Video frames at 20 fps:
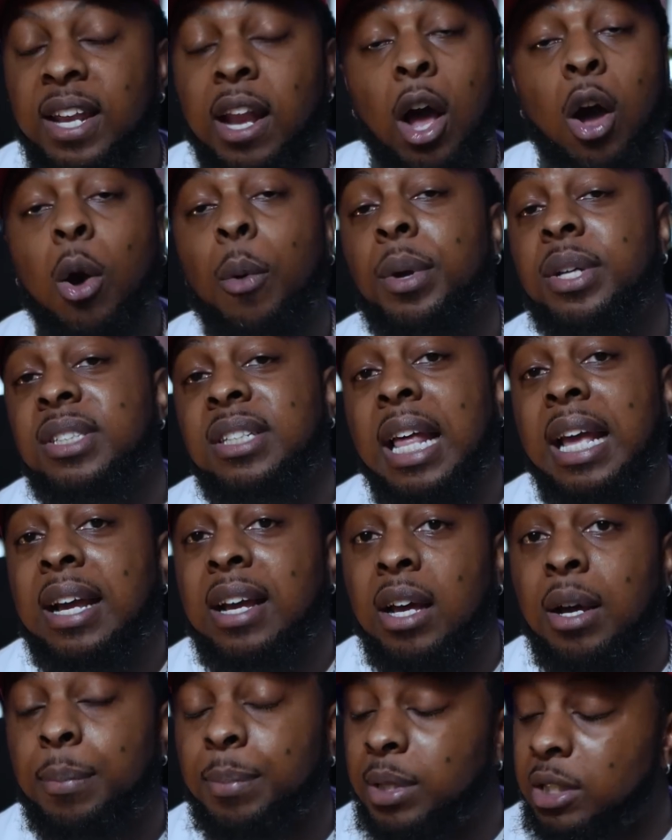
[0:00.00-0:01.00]
And I always like
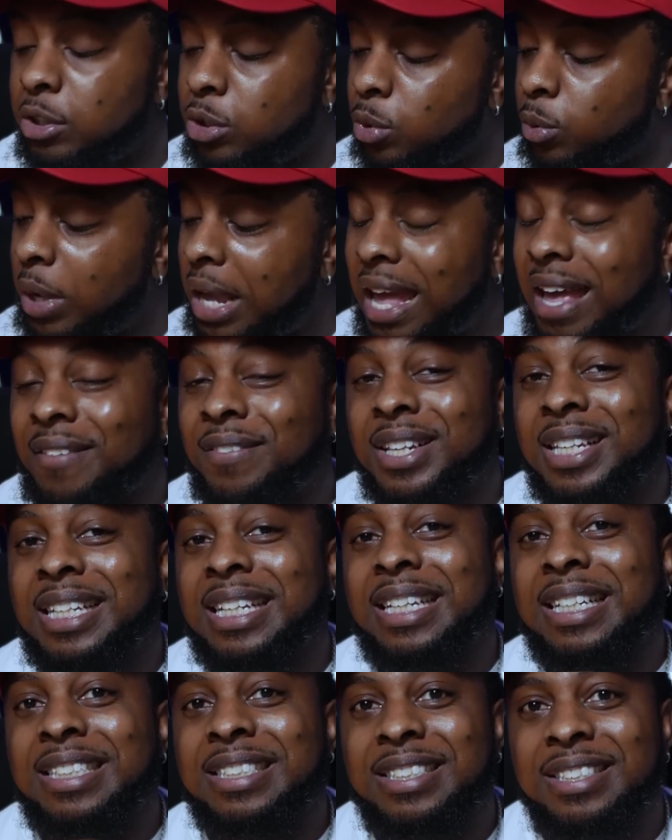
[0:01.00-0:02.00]
companies who
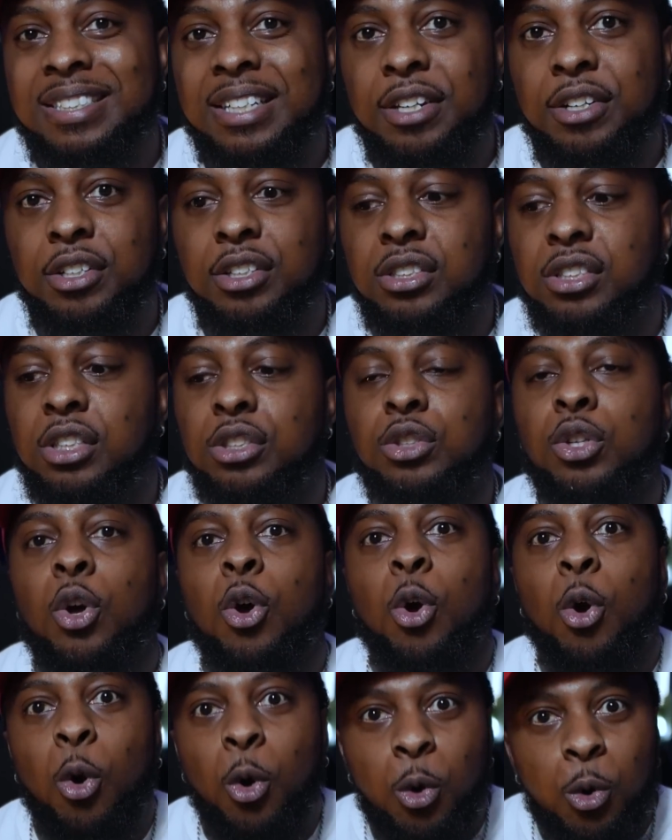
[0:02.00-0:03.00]
heavily consider just
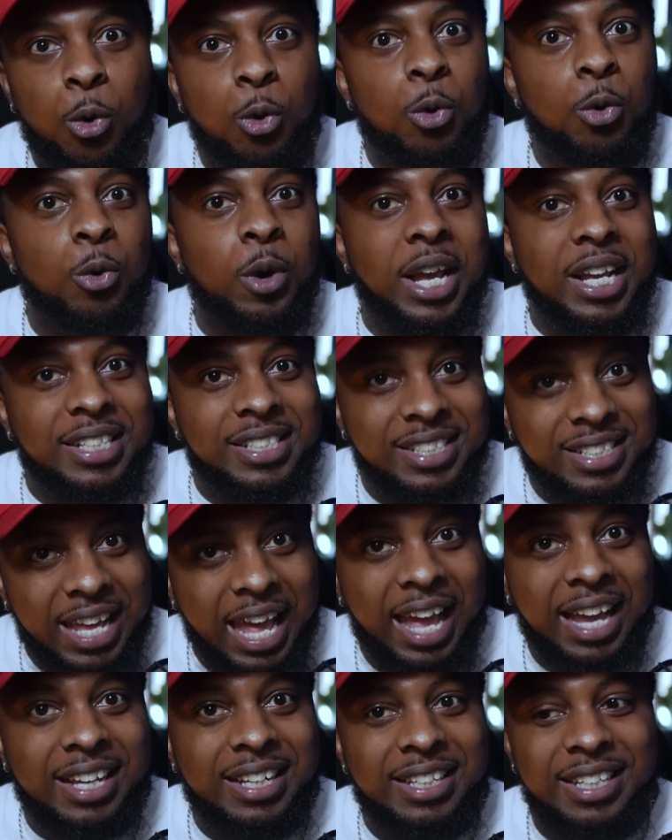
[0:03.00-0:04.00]
who
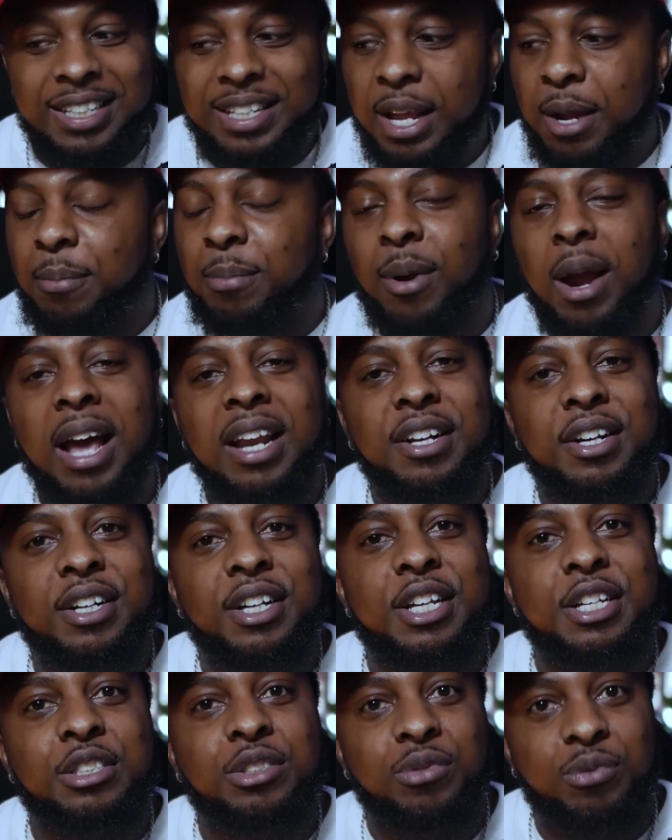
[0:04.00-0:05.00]
exactly their
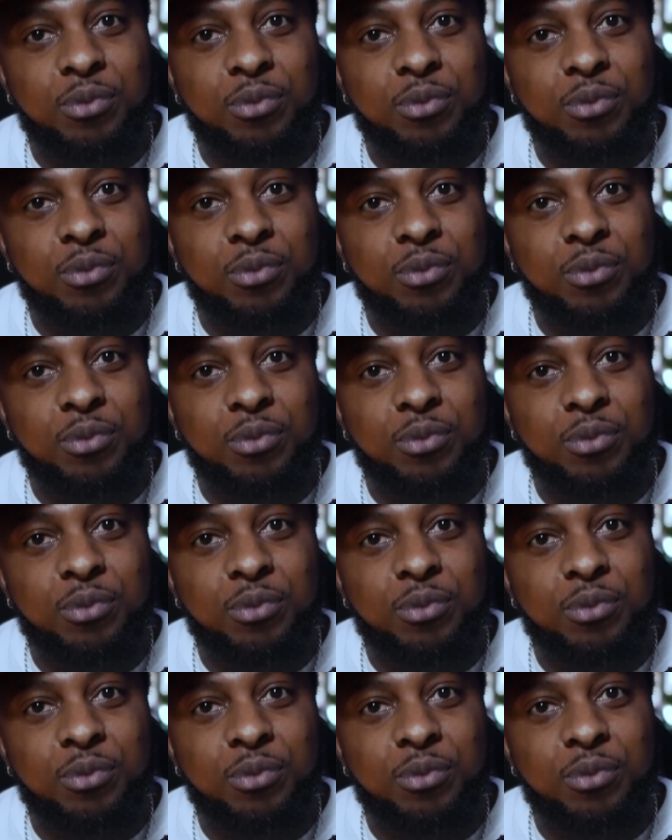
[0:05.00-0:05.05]
product is